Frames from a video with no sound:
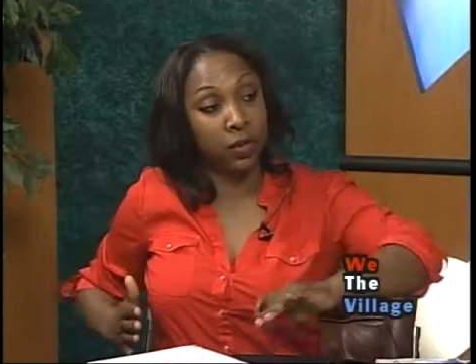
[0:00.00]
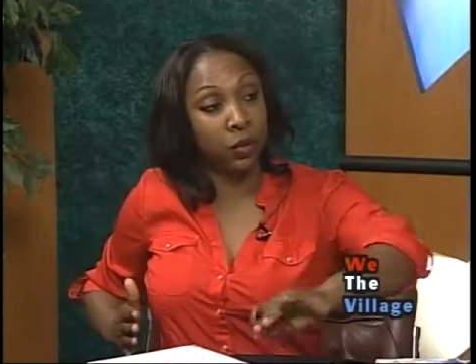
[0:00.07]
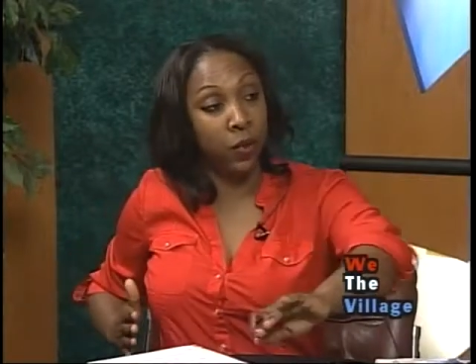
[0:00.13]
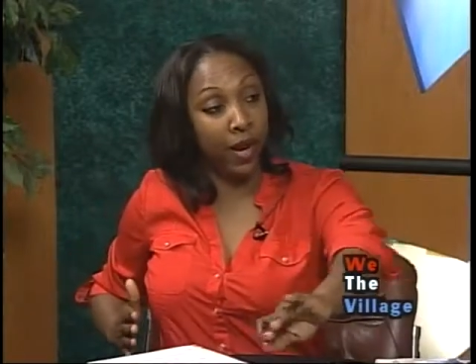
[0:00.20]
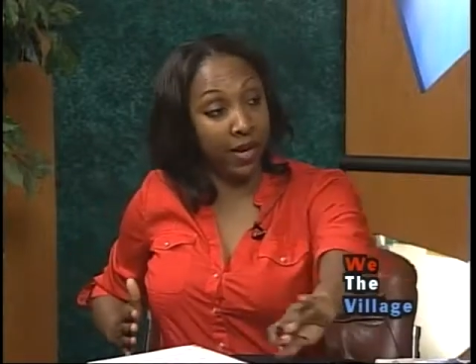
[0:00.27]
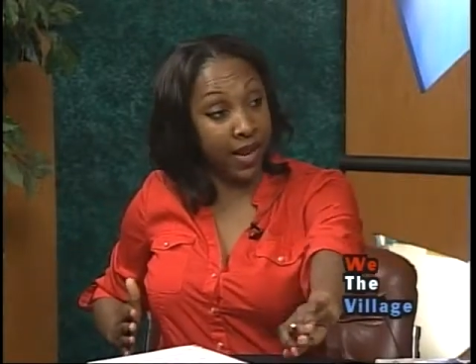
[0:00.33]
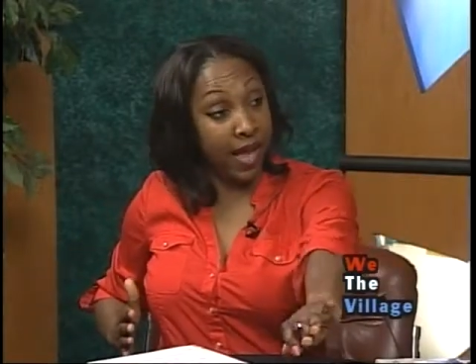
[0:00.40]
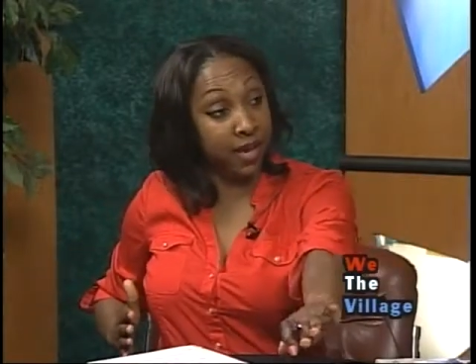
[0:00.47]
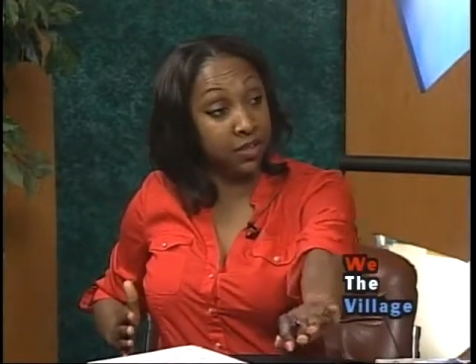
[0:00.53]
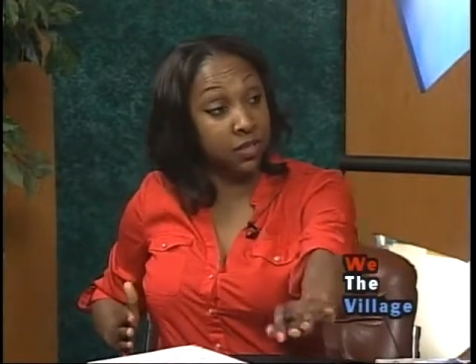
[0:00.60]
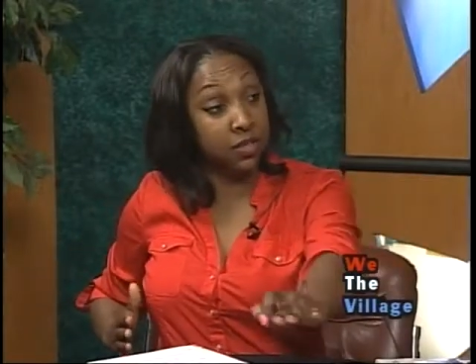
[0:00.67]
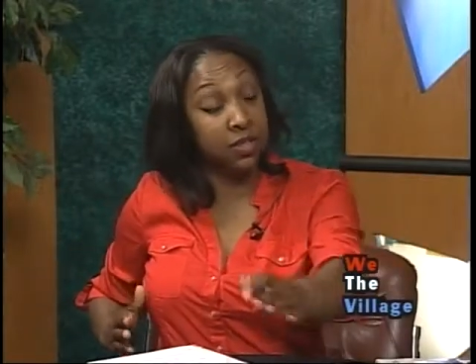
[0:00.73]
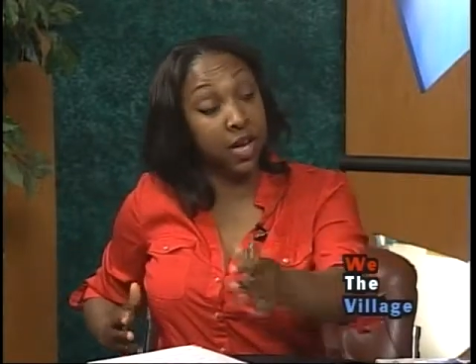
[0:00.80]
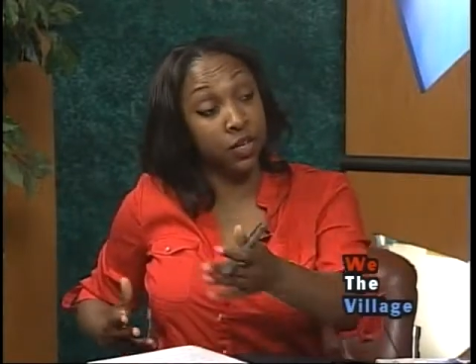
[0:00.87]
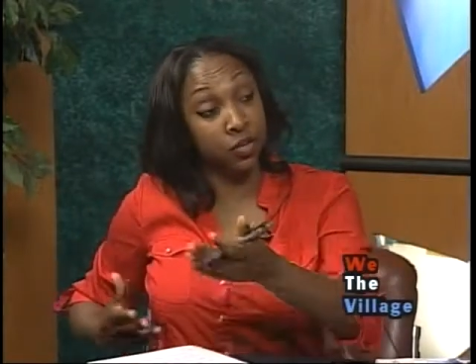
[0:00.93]
way to
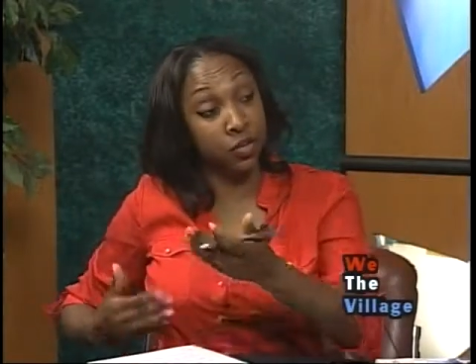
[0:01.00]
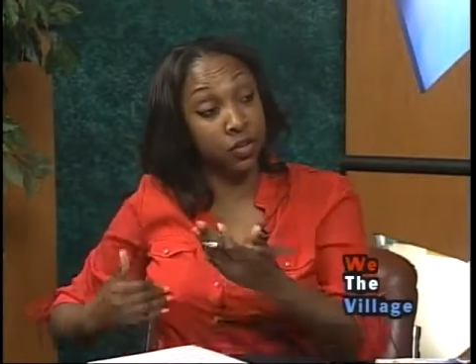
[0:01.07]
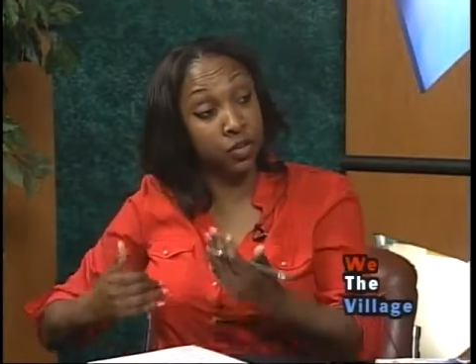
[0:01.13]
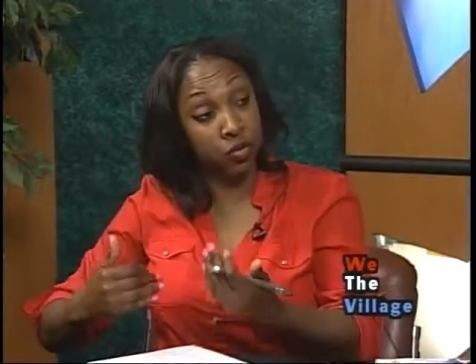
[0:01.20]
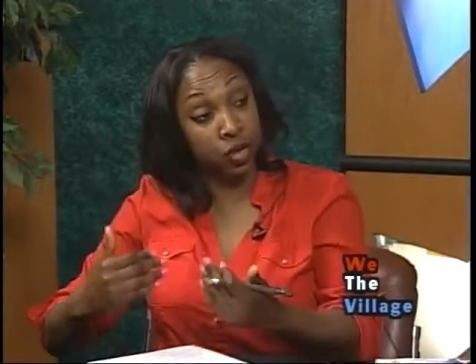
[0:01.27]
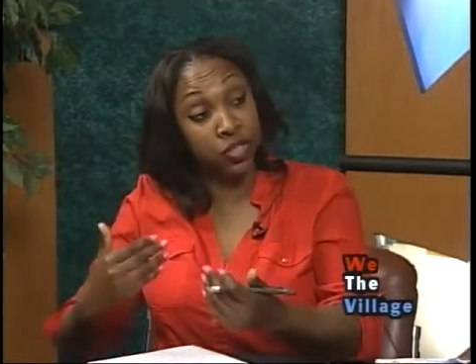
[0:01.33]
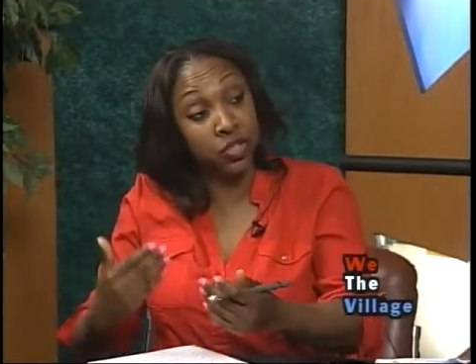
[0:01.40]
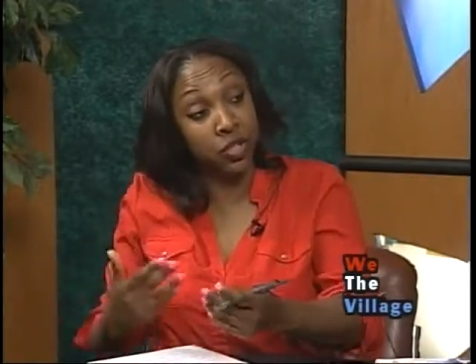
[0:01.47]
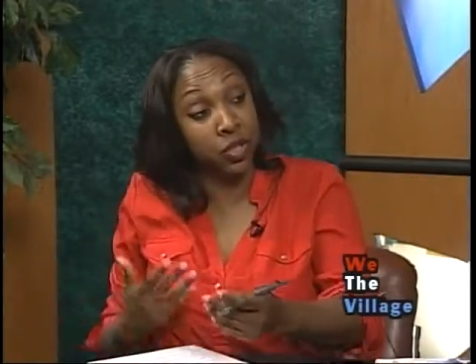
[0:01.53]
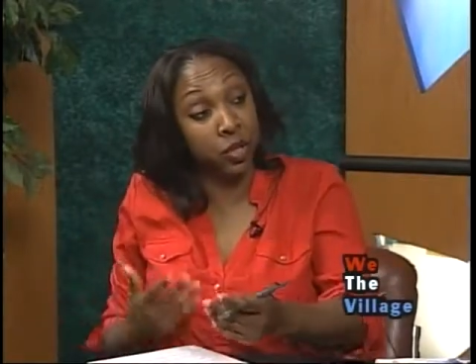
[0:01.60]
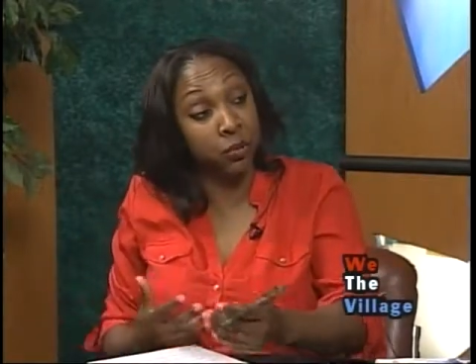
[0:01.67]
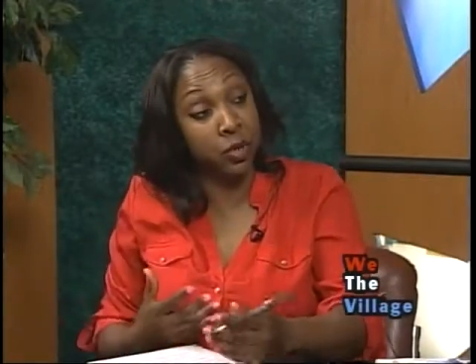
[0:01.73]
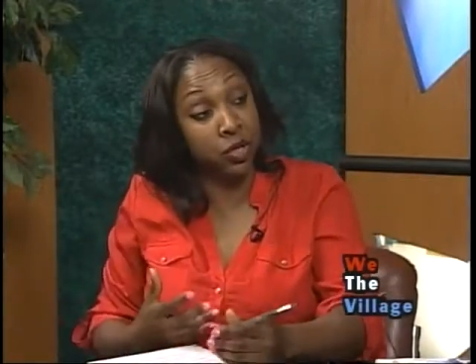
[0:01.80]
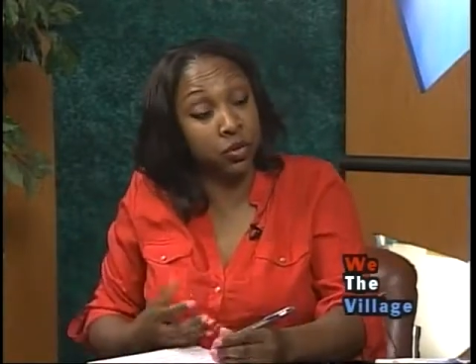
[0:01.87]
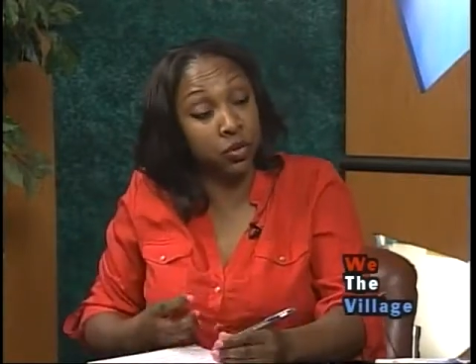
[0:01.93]
exercise, stretching your
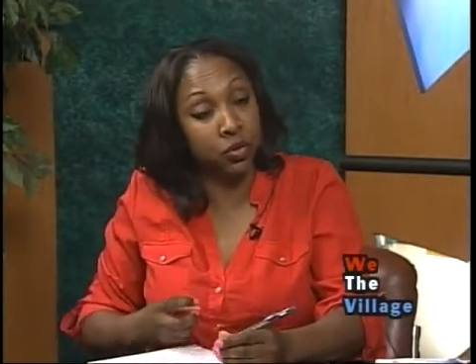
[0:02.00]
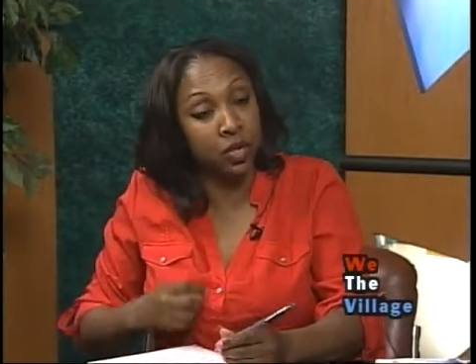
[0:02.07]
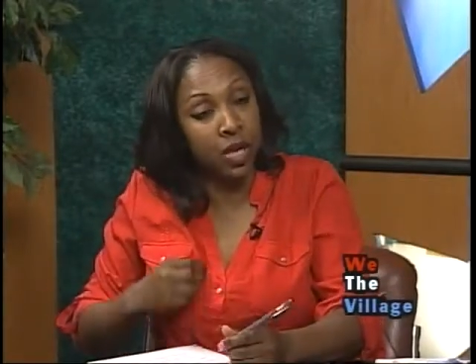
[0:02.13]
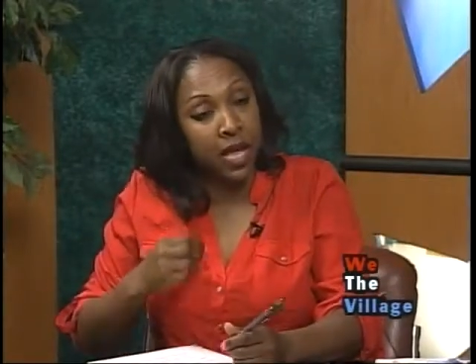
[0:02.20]
muscles,